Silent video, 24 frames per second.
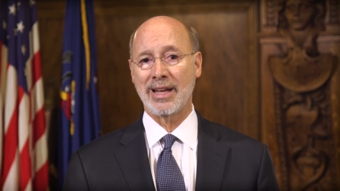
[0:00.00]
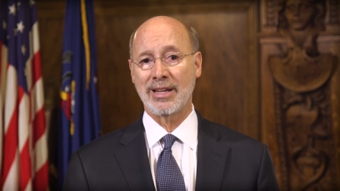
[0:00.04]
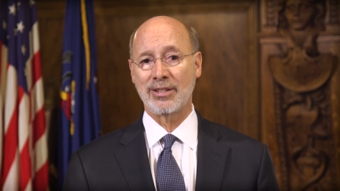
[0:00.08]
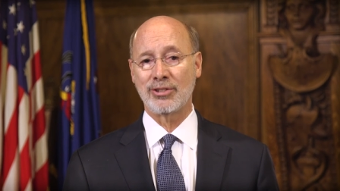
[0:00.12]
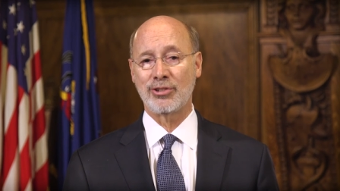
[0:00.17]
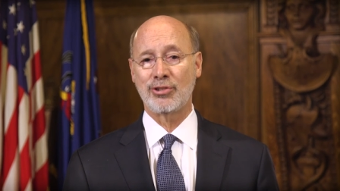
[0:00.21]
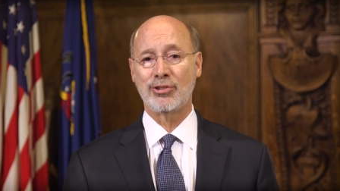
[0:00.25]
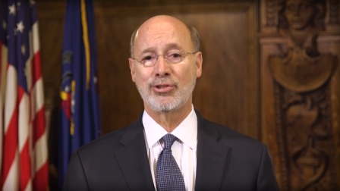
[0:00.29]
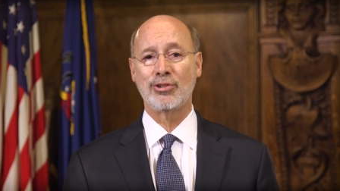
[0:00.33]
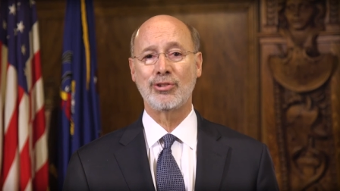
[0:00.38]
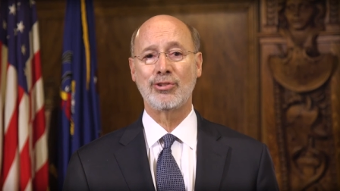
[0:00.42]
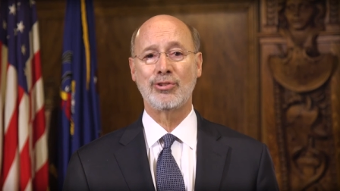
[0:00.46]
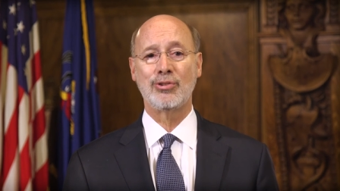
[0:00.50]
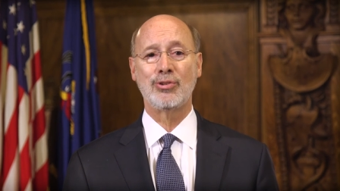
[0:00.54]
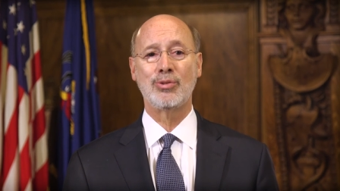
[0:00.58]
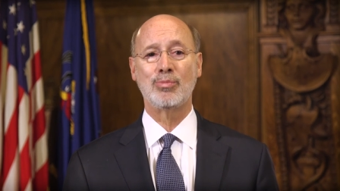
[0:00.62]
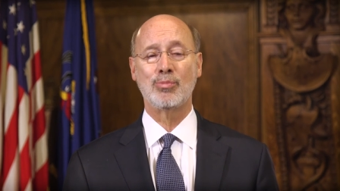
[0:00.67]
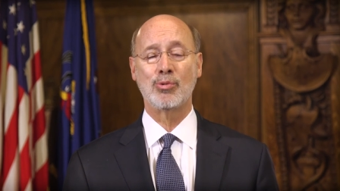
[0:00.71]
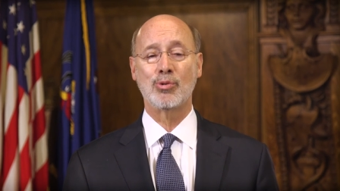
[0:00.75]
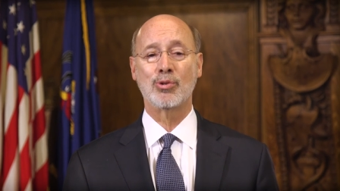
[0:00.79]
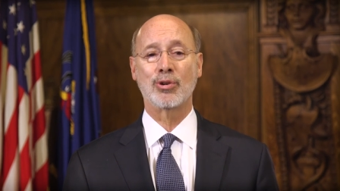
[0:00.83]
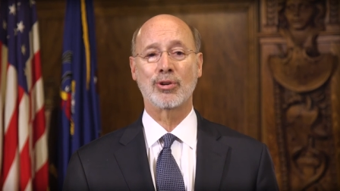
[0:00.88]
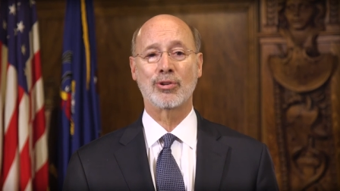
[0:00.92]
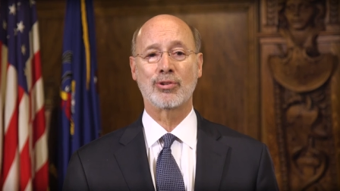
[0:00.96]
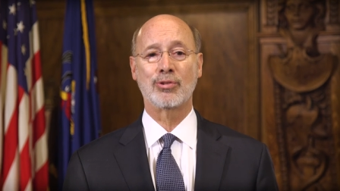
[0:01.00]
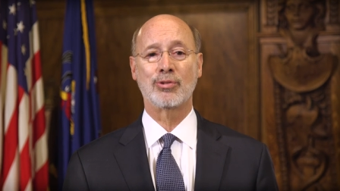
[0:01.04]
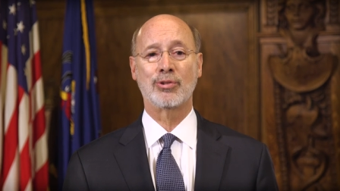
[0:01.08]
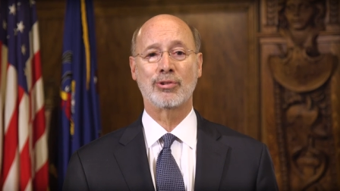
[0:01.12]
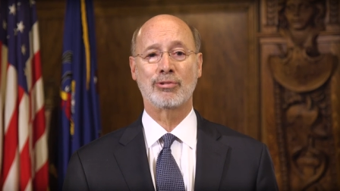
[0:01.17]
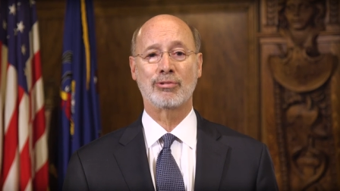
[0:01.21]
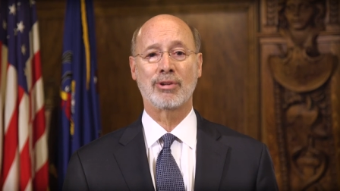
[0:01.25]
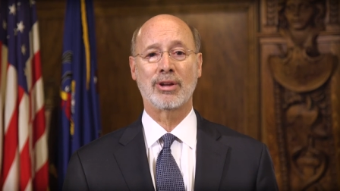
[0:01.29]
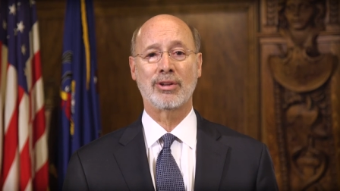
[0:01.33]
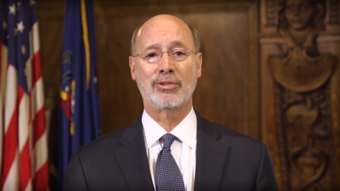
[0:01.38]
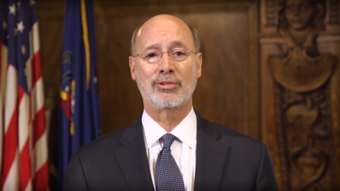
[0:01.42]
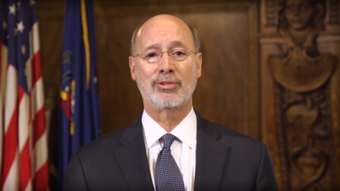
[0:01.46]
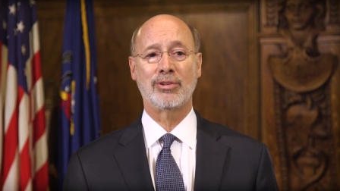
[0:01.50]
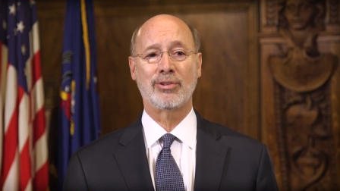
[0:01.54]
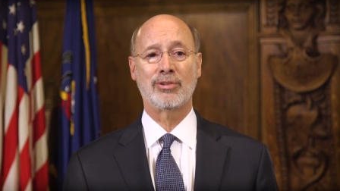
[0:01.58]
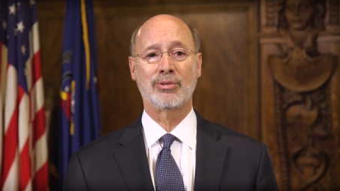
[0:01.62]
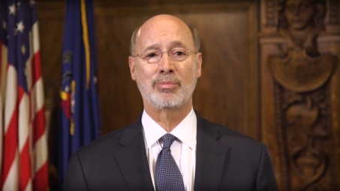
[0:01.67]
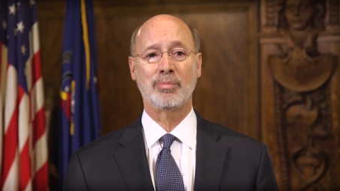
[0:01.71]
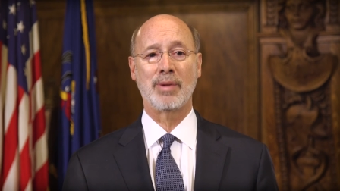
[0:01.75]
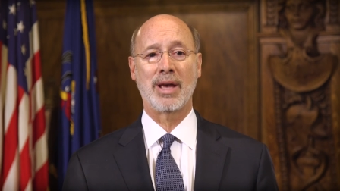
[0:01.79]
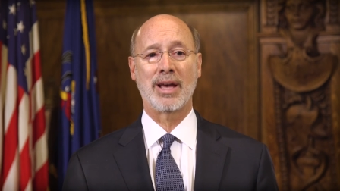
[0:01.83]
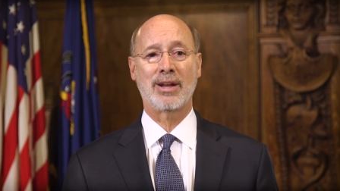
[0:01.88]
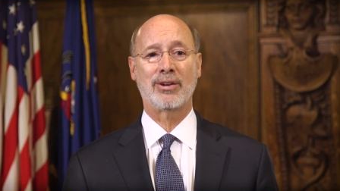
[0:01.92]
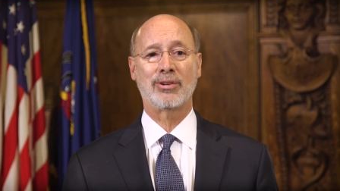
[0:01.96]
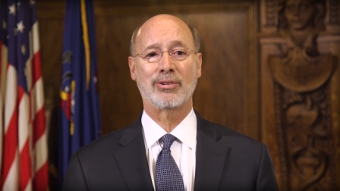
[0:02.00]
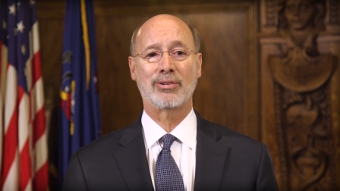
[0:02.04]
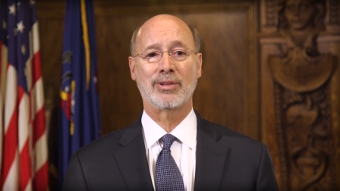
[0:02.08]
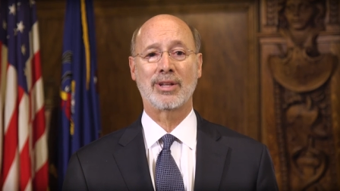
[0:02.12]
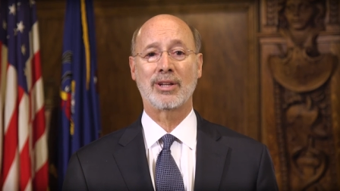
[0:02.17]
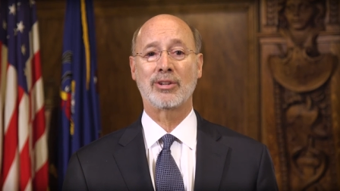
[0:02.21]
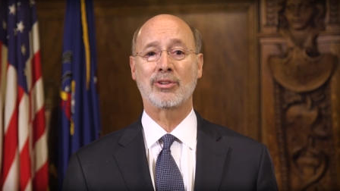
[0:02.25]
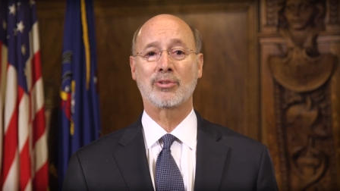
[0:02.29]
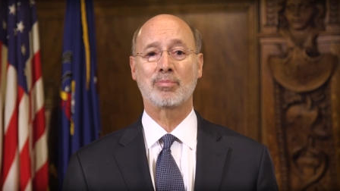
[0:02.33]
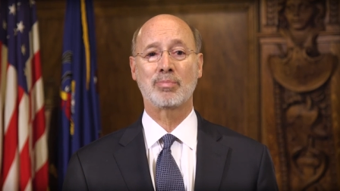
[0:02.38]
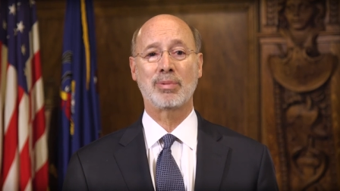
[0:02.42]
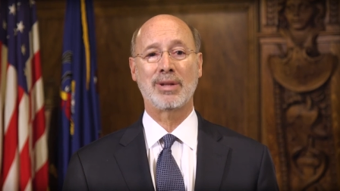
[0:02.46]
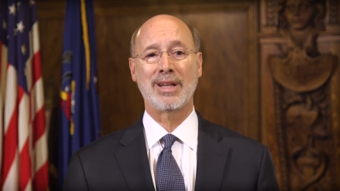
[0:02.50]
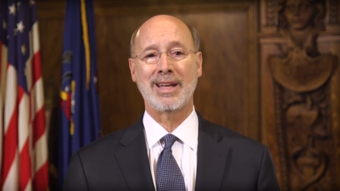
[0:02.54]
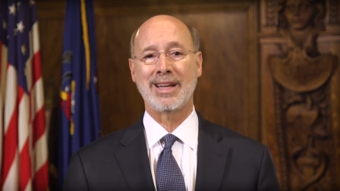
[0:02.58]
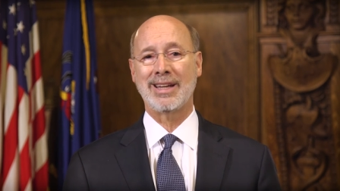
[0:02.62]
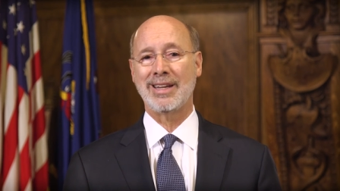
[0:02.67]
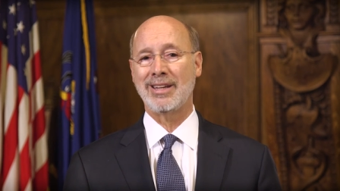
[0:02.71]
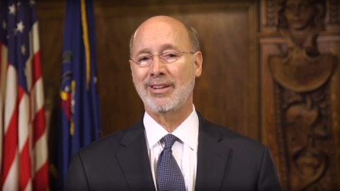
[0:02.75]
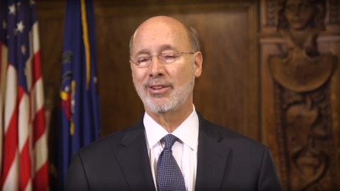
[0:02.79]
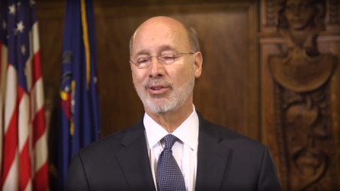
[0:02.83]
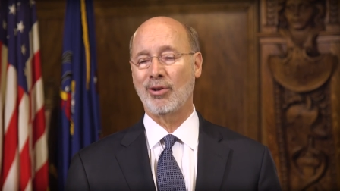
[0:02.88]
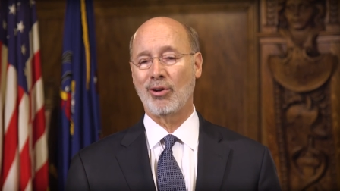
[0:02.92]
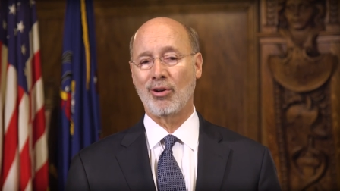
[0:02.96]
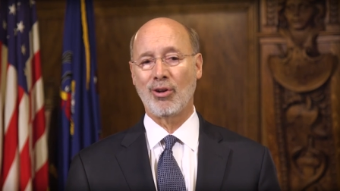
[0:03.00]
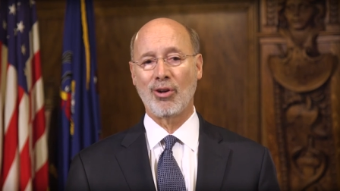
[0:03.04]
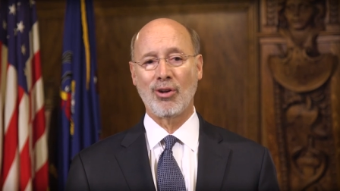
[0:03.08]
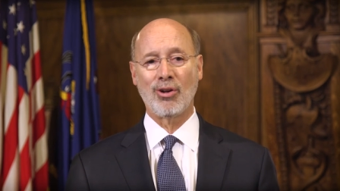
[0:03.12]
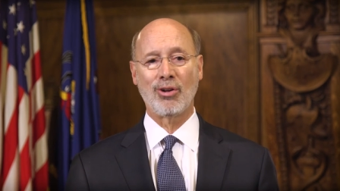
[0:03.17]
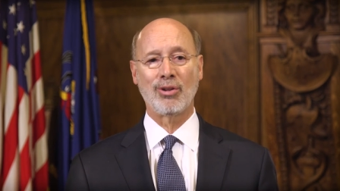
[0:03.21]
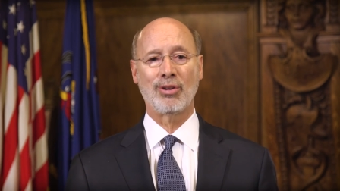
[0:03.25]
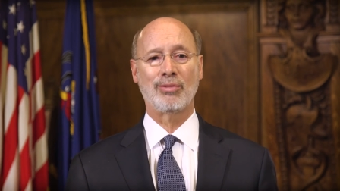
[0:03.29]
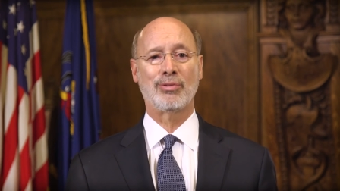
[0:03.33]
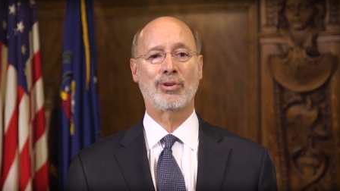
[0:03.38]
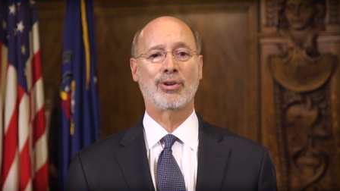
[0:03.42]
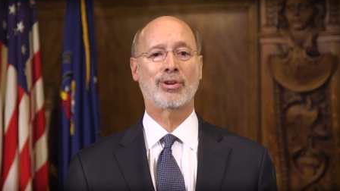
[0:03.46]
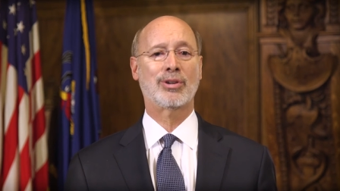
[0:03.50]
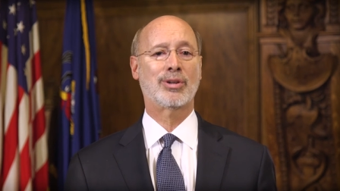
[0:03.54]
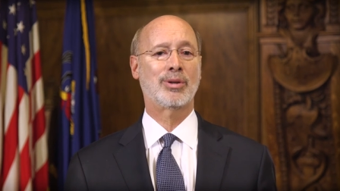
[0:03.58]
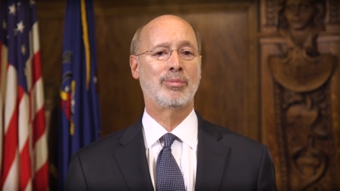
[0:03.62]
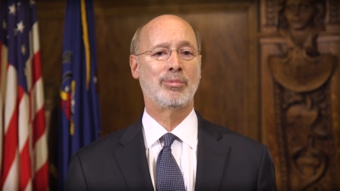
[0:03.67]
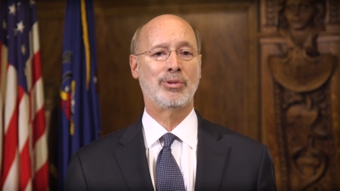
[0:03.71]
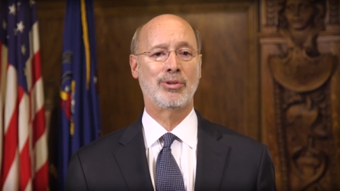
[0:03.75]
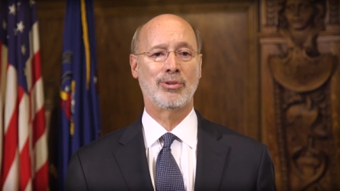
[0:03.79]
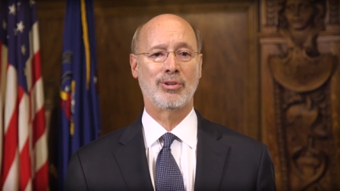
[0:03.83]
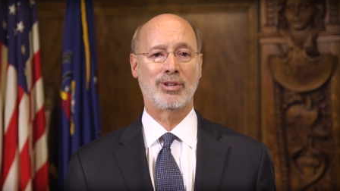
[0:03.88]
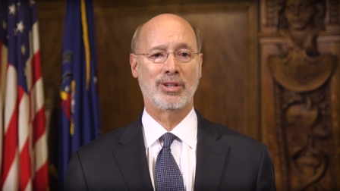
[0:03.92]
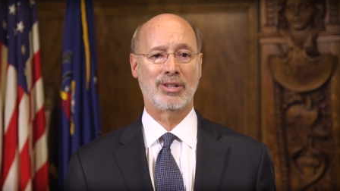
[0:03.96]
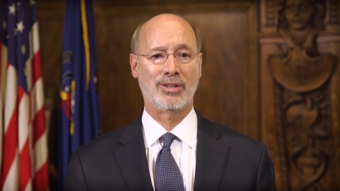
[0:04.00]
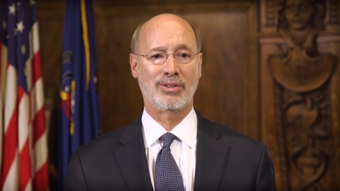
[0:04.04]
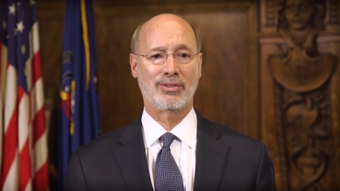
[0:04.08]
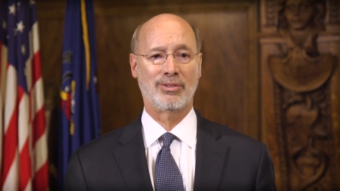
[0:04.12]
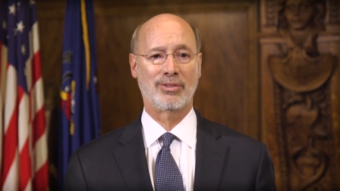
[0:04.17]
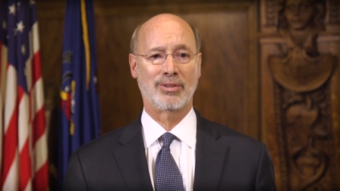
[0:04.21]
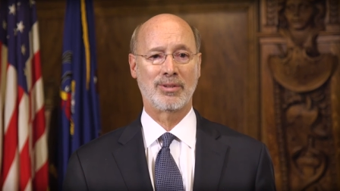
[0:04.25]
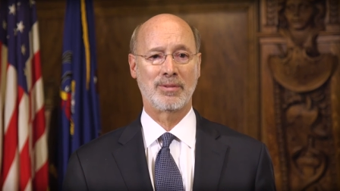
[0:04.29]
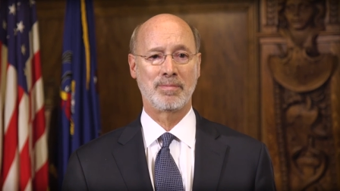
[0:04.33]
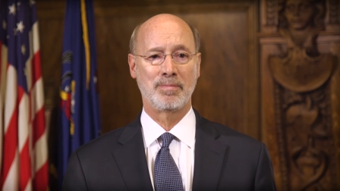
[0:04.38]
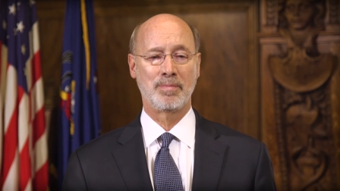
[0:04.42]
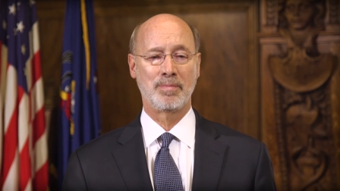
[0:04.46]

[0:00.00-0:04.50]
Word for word: and should do more to address this matter that is plaguing all of our communities